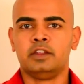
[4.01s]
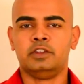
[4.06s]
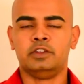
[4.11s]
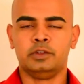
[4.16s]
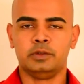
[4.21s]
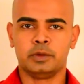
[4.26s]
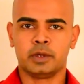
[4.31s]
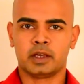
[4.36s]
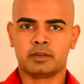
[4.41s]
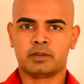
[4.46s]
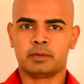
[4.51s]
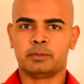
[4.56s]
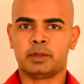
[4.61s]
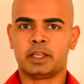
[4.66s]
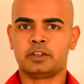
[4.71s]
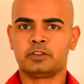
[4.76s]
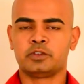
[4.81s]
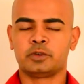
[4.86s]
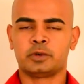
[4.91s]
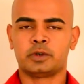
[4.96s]
Do you have a
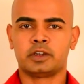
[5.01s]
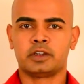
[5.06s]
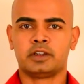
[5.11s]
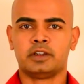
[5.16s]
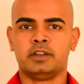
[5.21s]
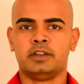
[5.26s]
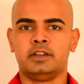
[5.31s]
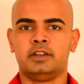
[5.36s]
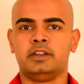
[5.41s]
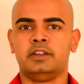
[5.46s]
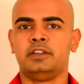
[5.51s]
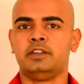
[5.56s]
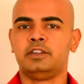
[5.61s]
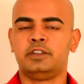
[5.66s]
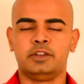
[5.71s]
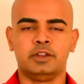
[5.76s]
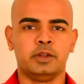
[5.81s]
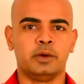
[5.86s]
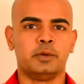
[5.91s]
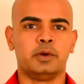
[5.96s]
mentor?
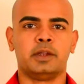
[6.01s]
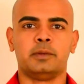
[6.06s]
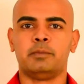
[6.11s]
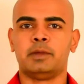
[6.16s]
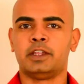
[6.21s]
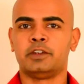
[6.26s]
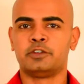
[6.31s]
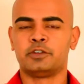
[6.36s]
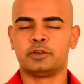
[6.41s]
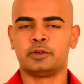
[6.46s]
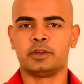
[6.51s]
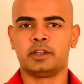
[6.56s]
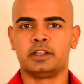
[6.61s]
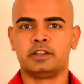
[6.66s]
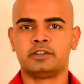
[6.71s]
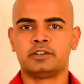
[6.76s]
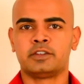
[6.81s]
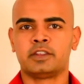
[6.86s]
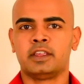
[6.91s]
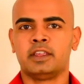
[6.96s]
Do you know what a mentor
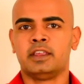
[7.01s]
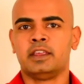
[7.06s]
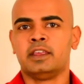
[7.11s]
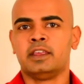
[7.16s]
is?